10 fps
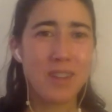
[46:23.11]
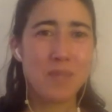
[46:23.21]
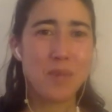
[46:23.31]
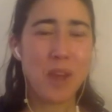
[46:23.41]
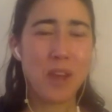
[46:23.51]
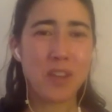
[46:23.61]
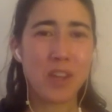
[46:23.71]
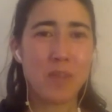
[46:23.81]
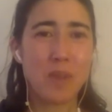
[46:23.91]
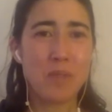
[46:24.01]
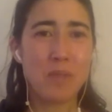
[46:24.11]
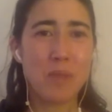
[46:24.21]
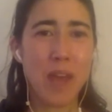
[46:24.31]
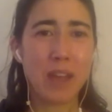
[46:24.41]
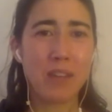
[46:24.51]
breath come up the
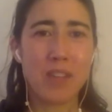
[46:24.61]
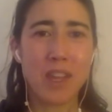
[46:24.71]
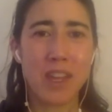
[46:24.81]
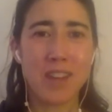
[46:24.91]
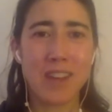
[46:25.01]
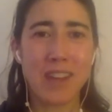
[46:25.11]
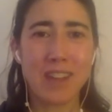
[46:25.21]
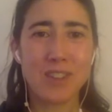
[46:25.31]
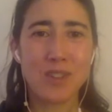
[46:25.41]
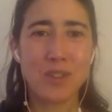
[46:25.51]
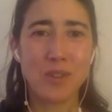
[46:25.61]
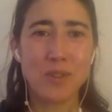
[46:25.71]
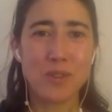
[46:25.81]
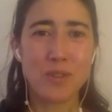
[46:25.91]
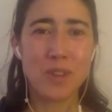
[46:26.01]
back of the head, neck, and
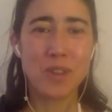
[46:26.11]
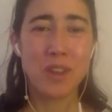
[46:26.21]
shoulders